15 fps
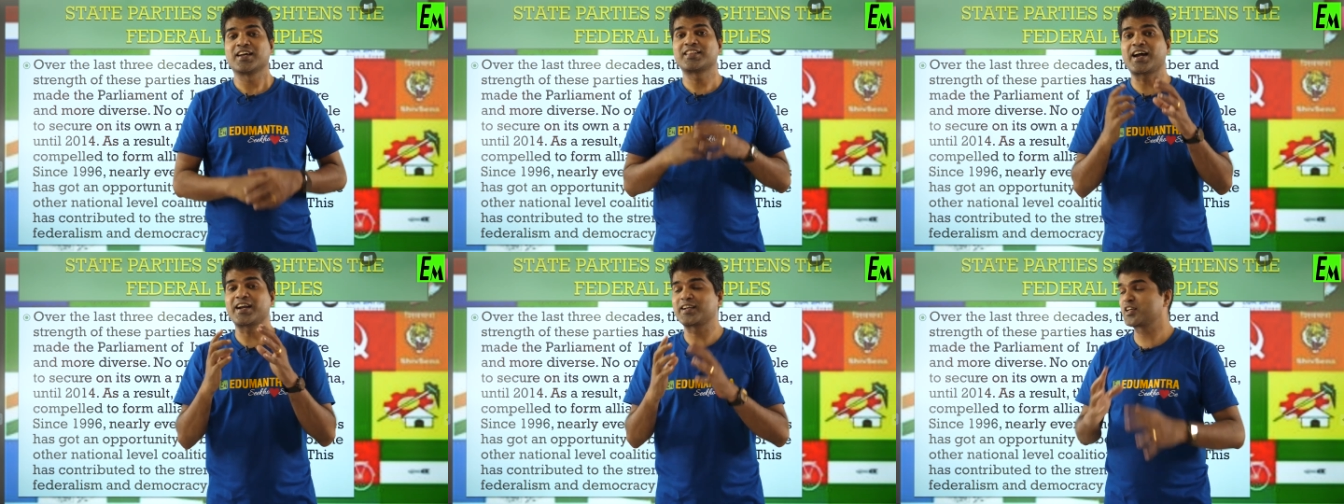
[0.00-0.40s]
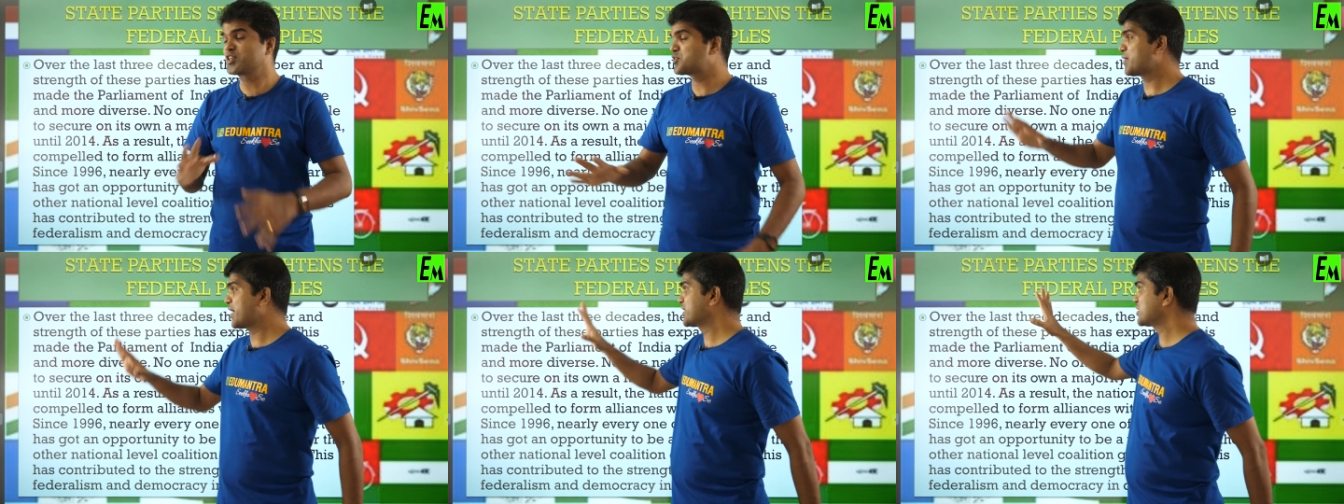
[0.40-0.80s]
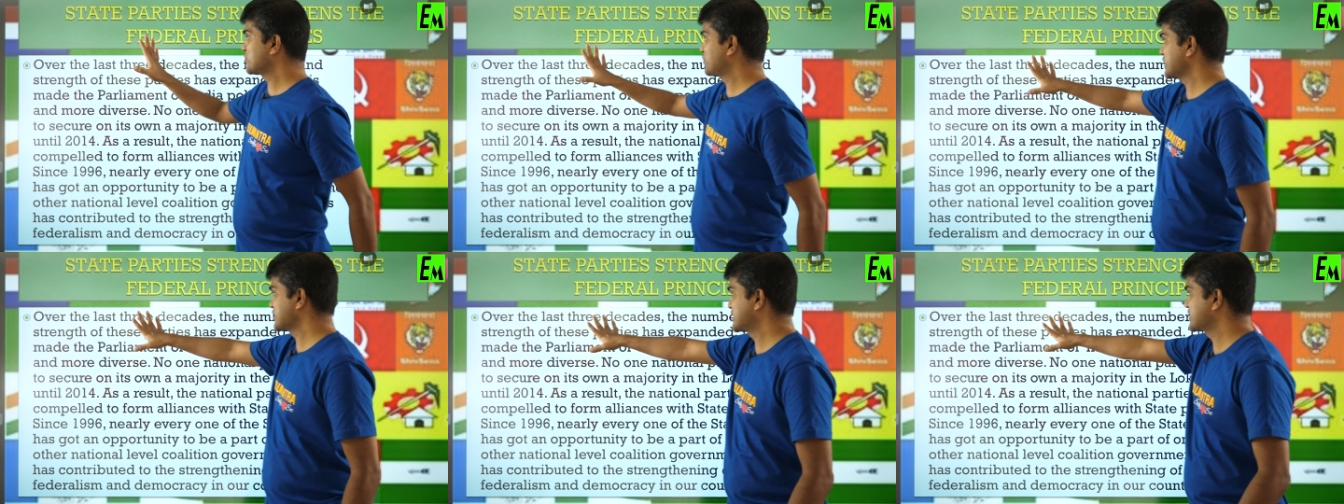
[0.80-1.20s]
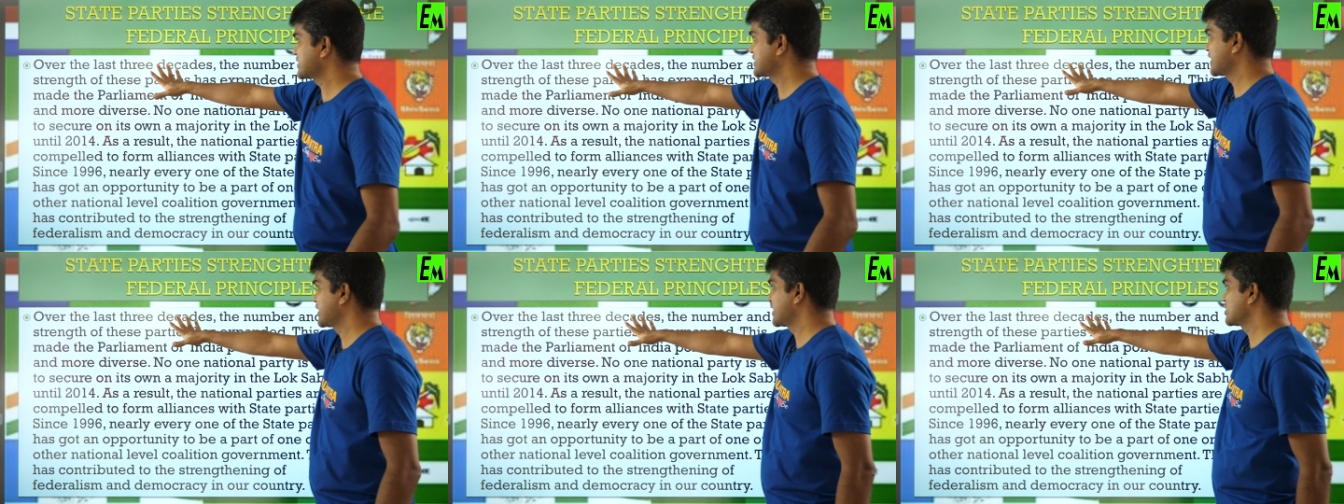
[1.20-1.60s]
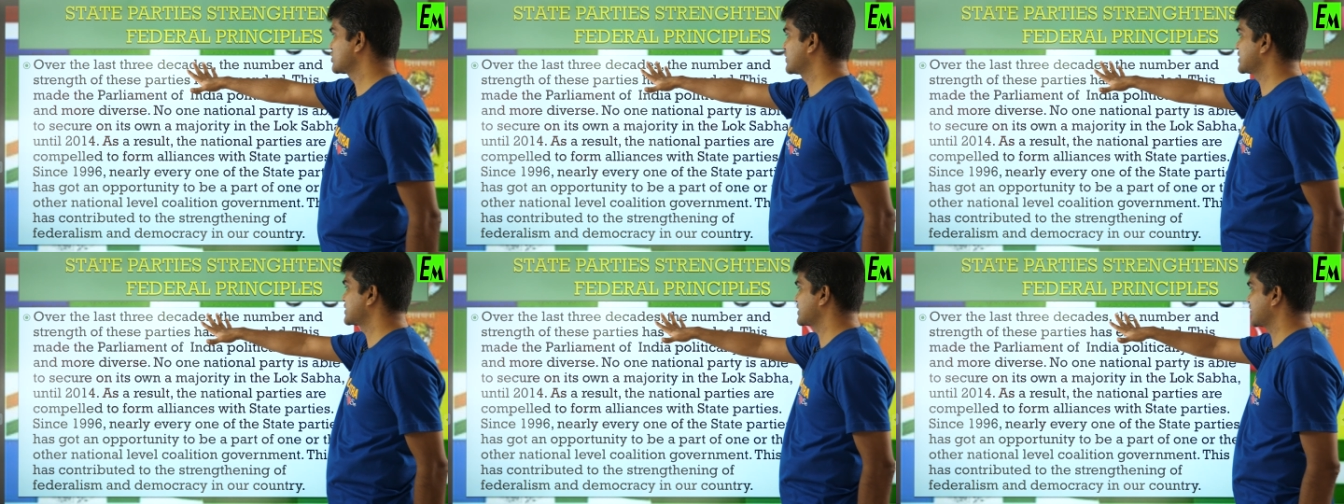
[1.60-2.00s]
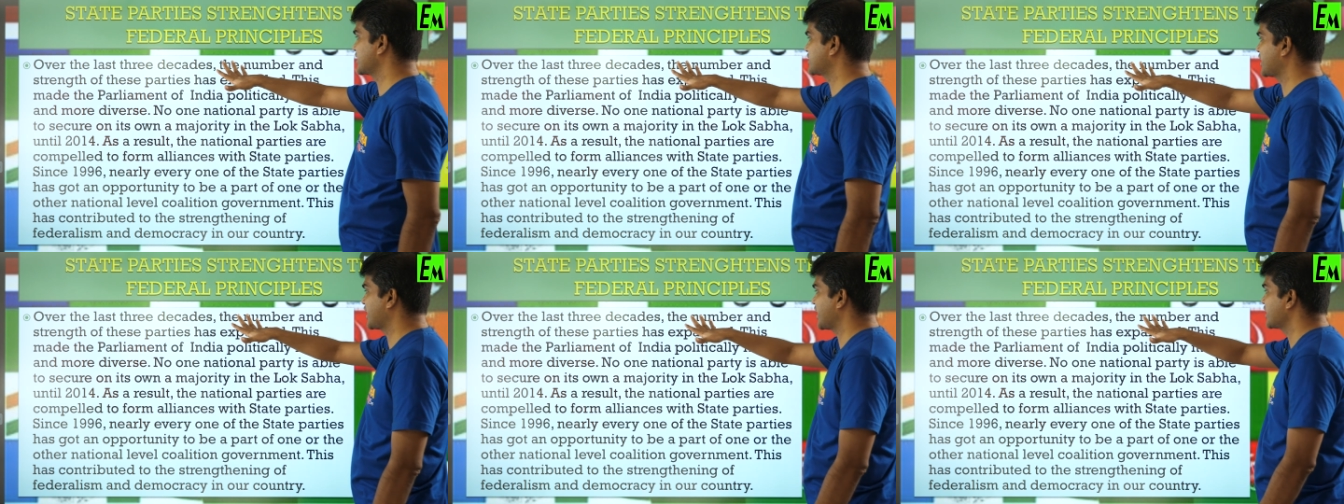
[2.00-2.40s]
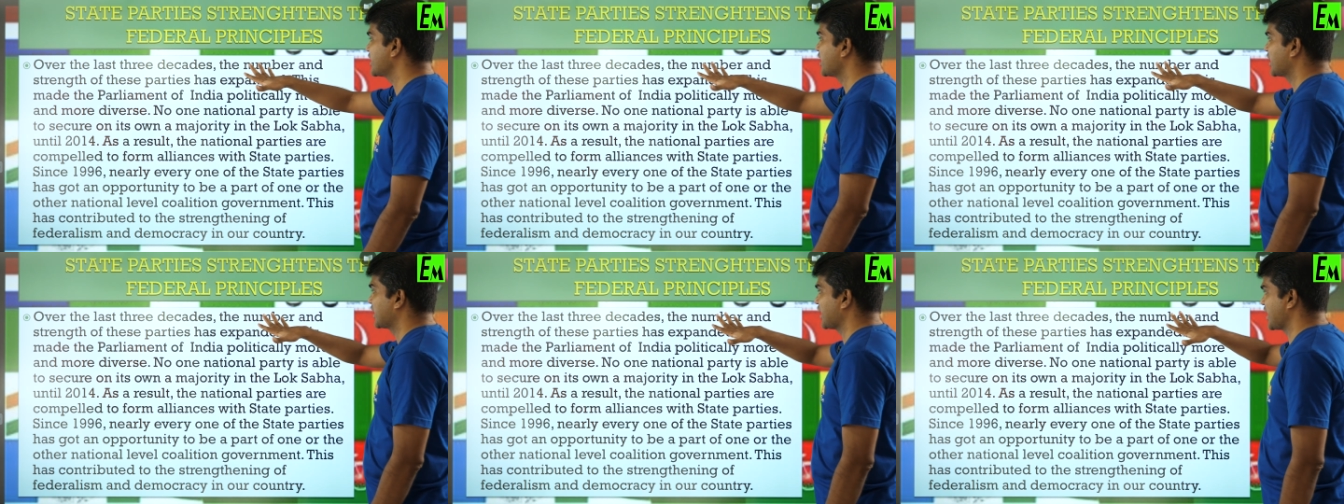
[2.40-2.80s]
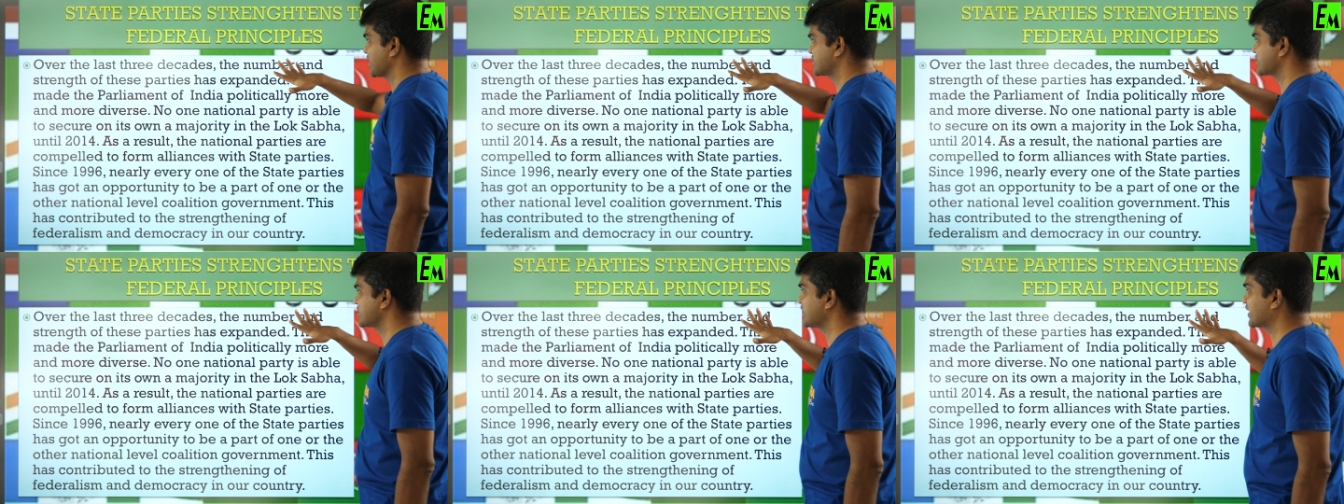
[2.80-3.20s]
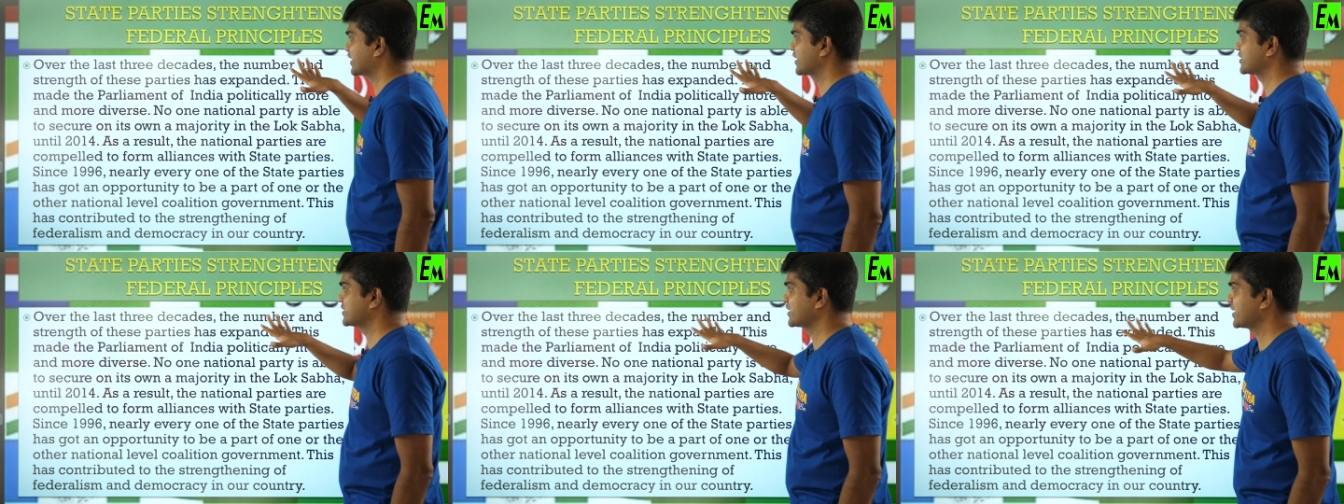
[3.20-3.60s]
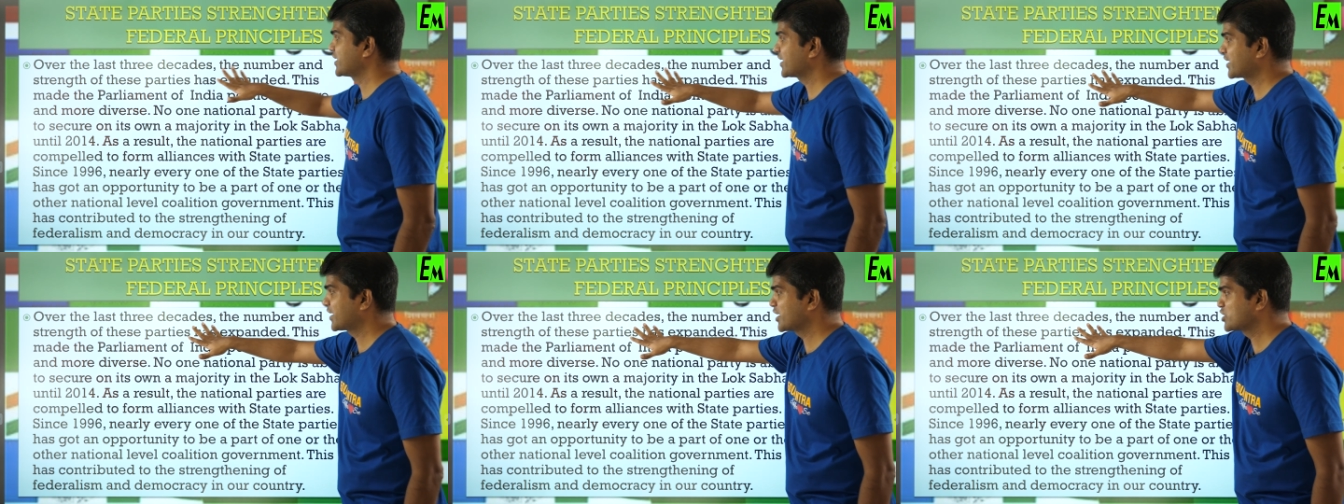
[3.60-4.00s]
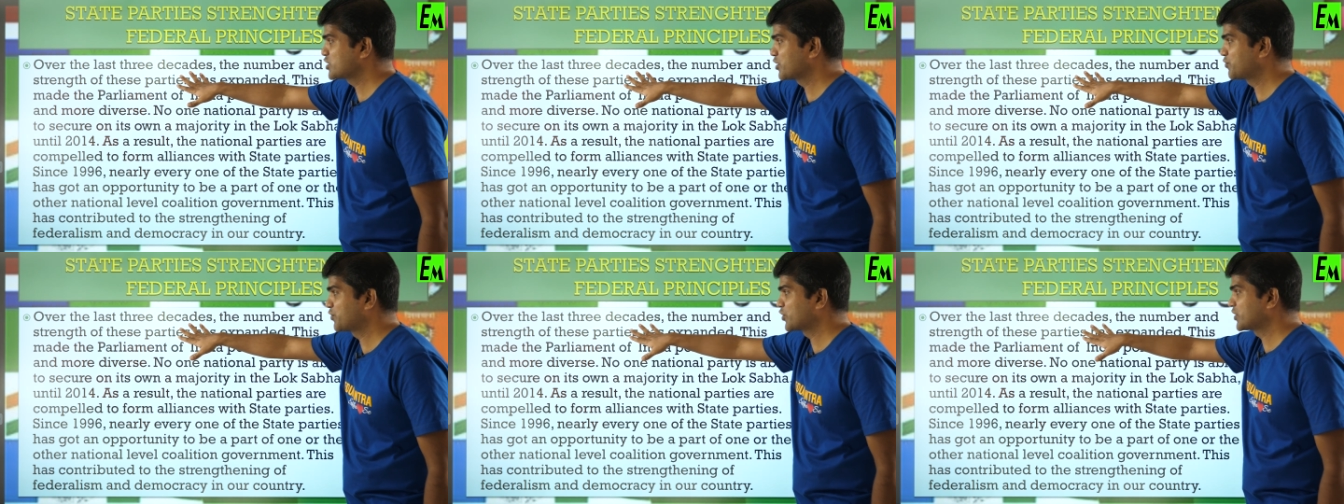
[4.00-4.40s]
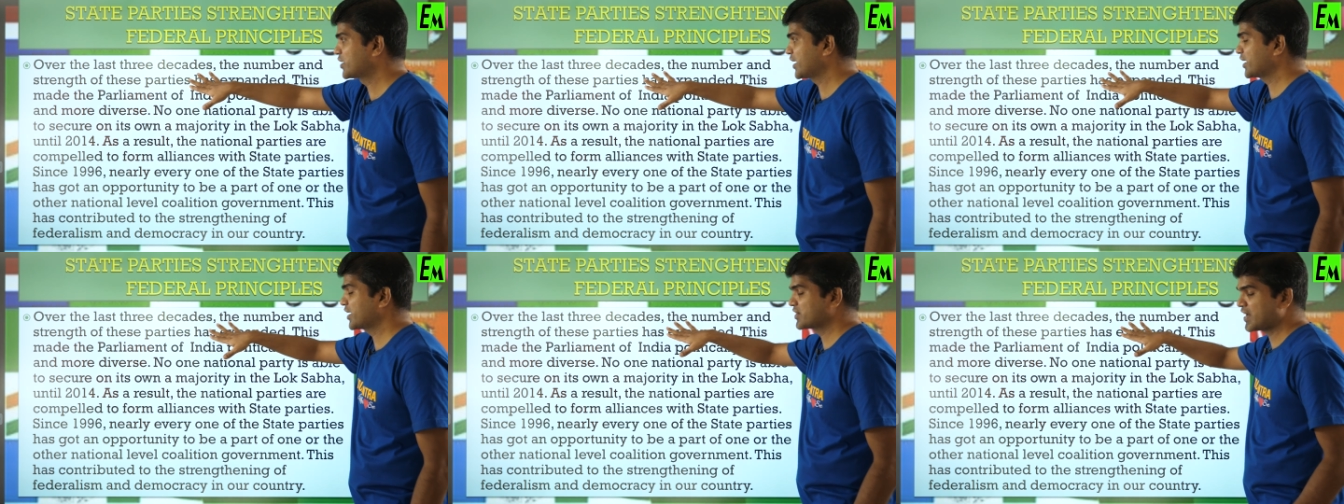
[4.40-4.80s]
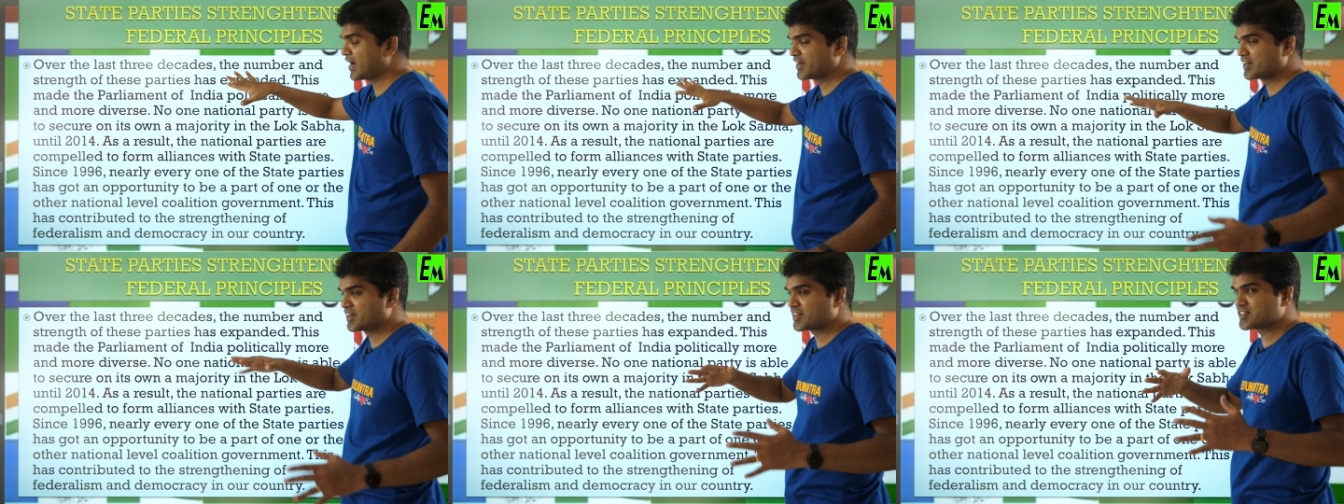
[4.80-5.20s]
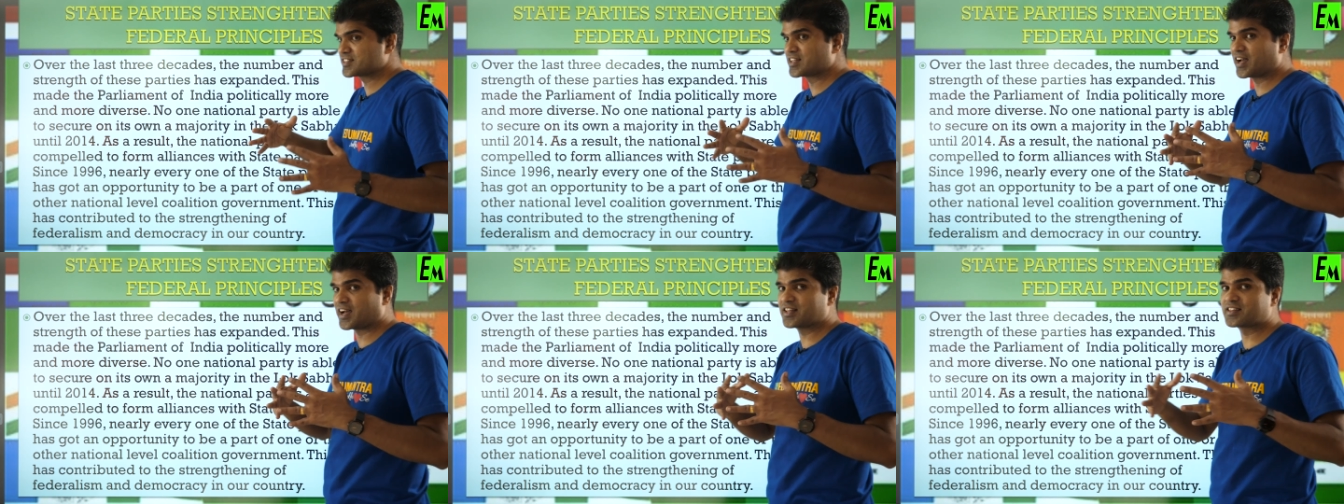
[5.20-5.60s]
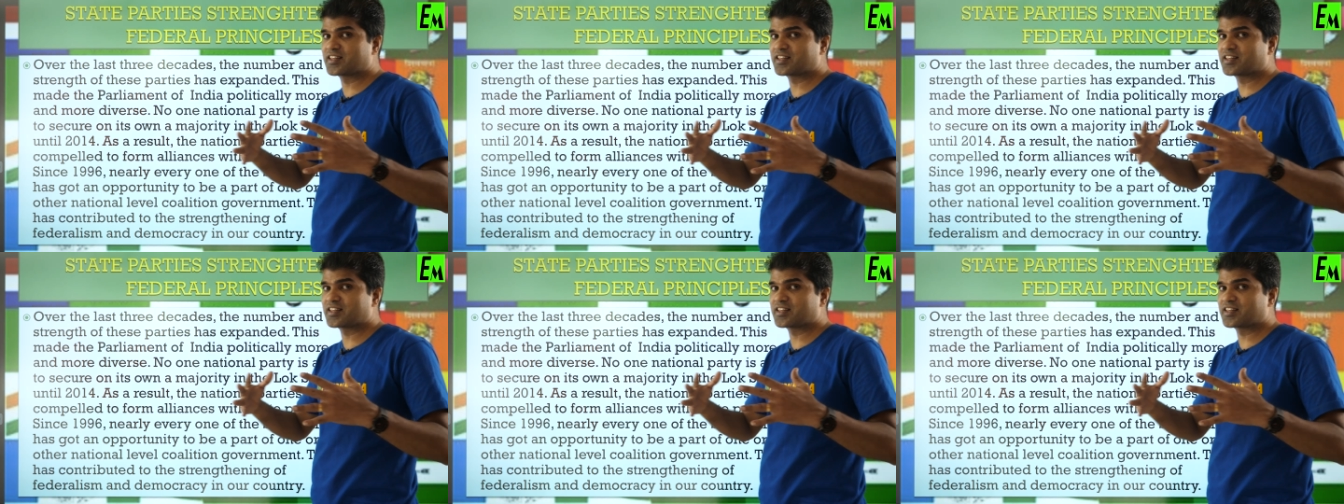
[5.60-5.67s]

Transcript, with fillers: That is why the first sentence we say that last decade, three decades, if you take that it is uh,